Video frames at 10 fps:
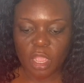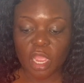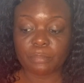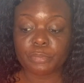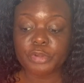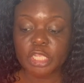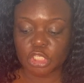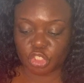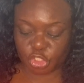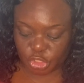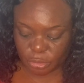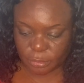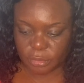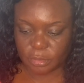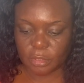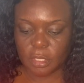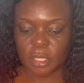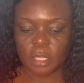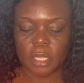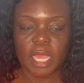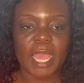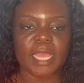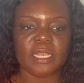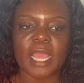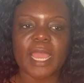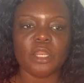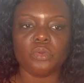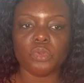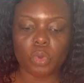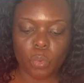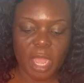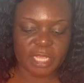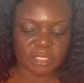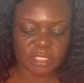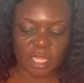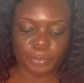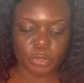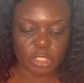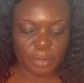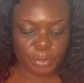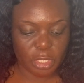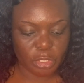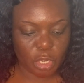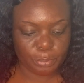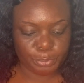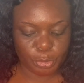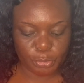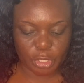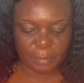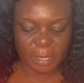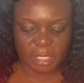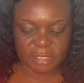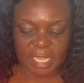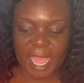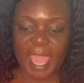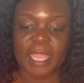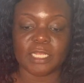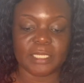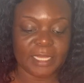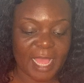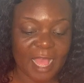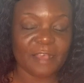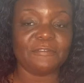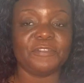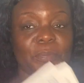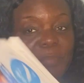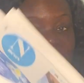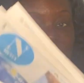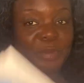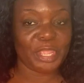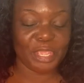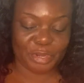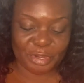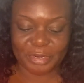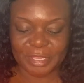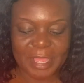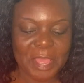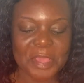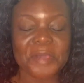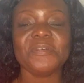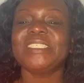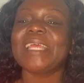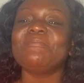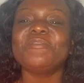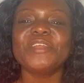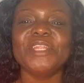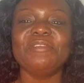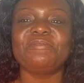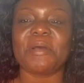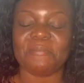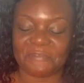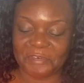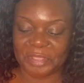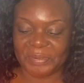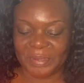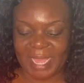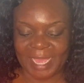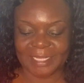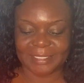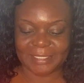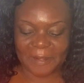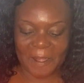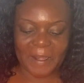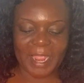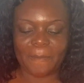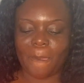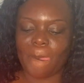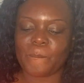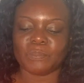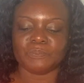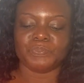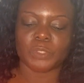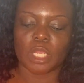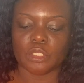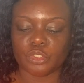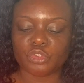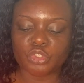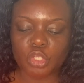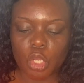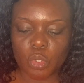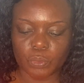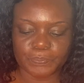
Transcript: breach, and I don't know why it's not pulling up on the computer, but I have the paper here which I'm reading from for you guys. All right, so